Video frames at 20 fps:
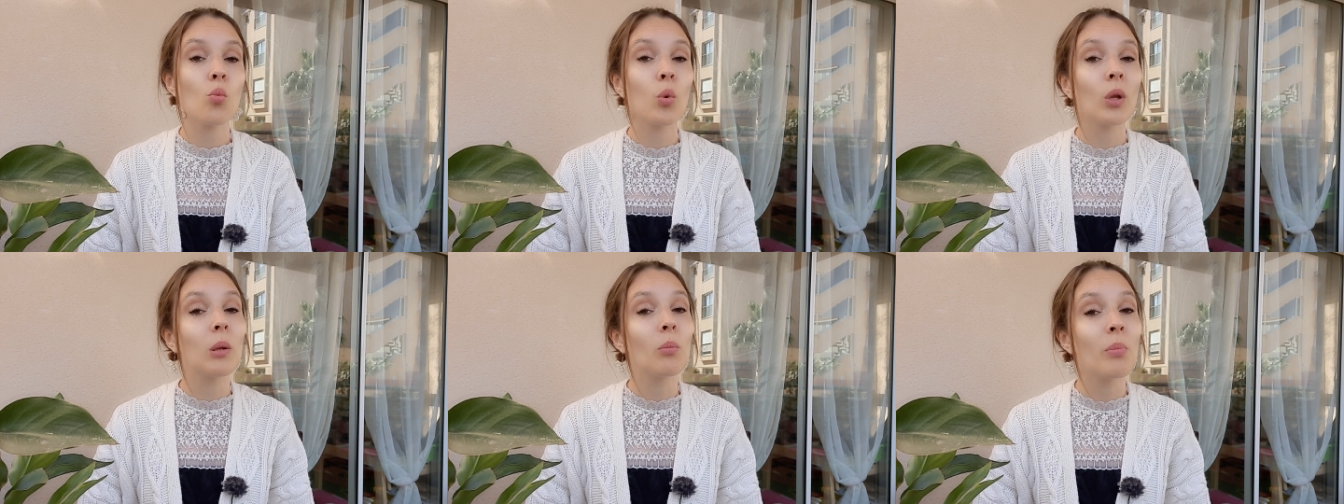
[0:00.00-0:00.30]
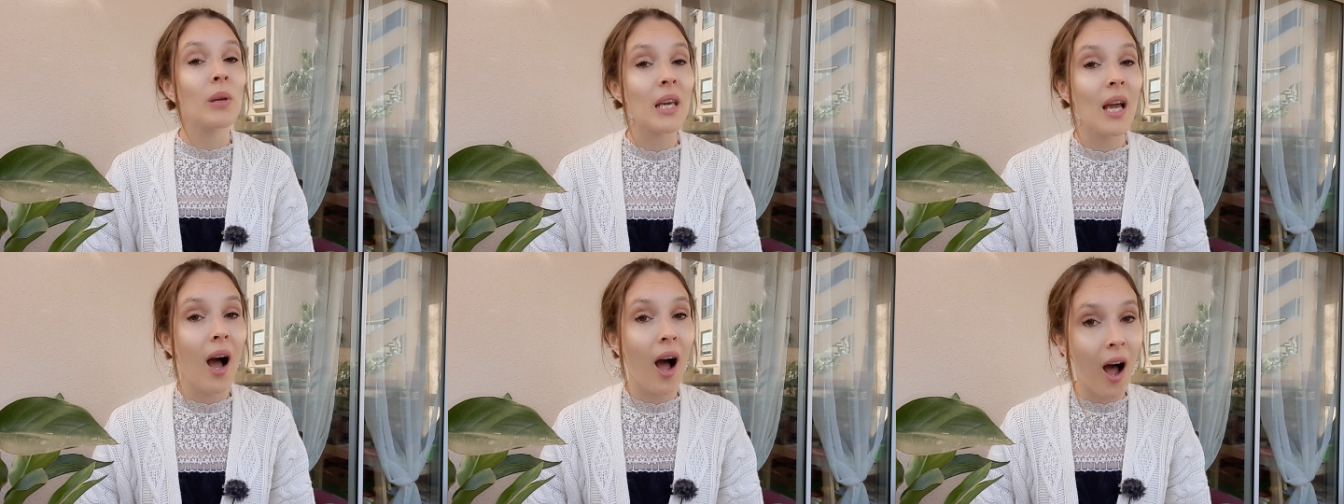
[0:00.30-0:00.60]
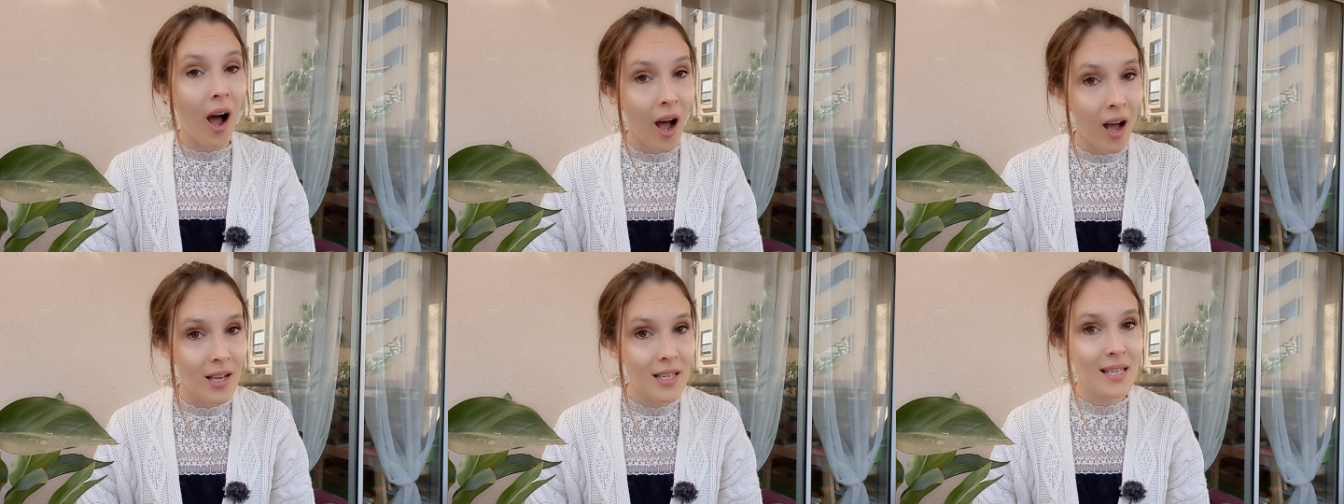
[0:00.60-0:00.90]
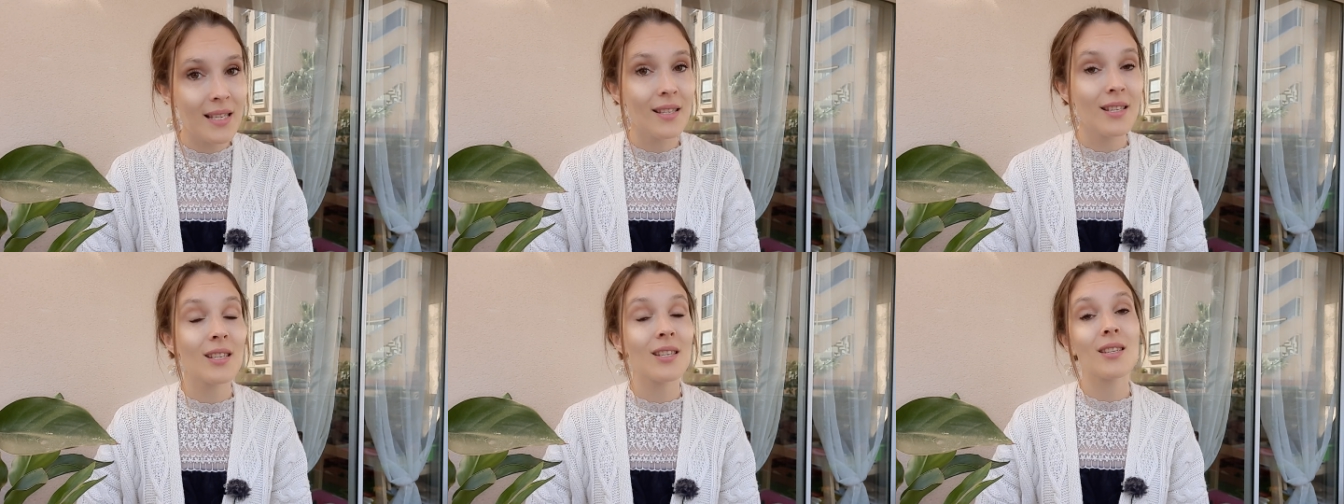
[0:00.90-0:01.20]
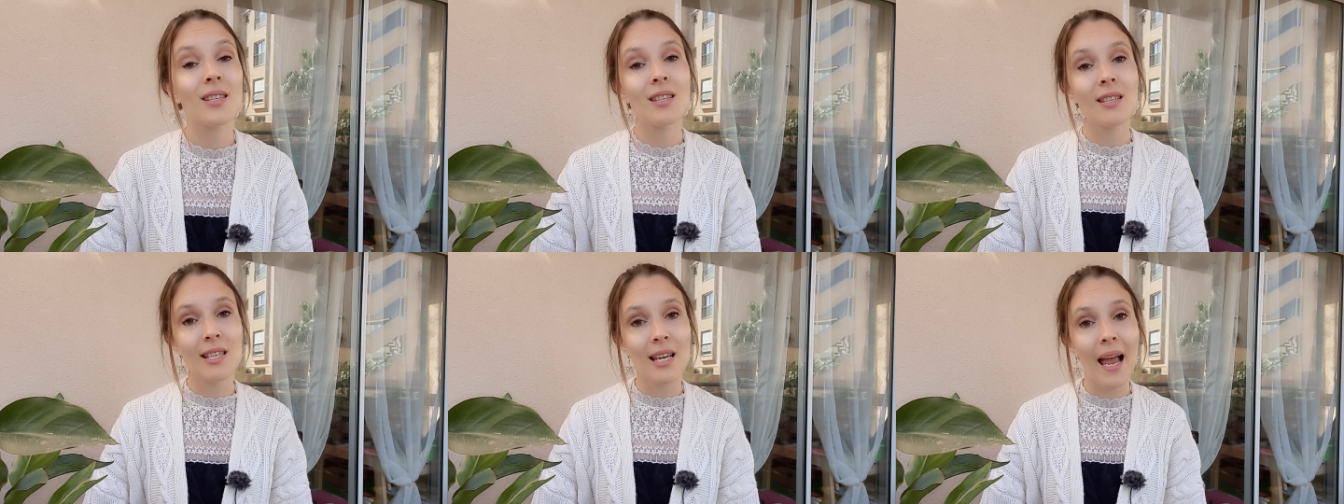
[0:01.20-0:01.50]
will be asked
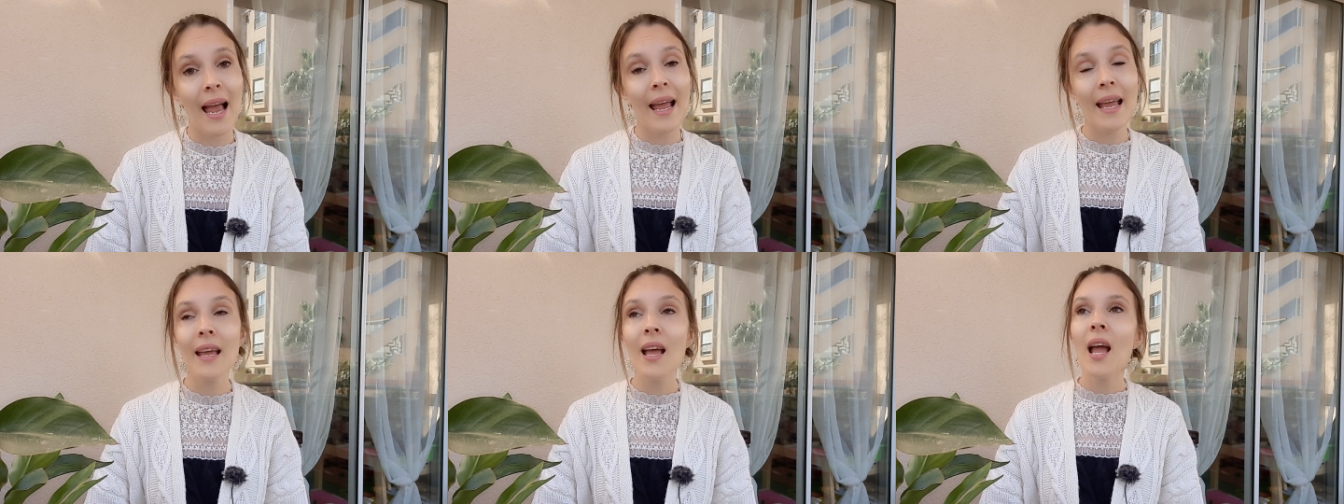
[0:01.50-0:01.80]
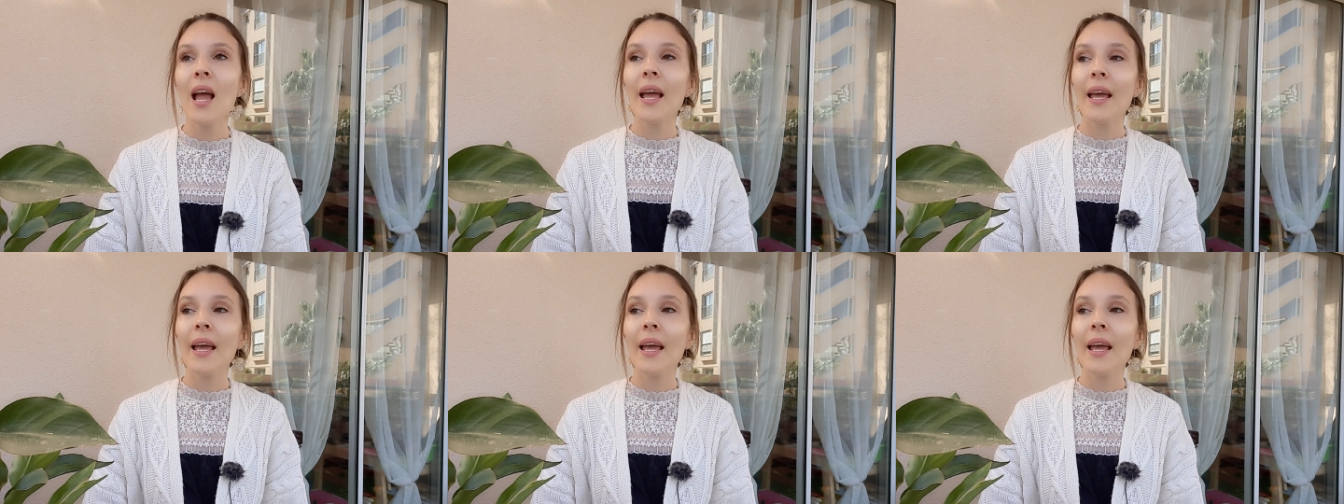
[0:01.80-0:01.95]
today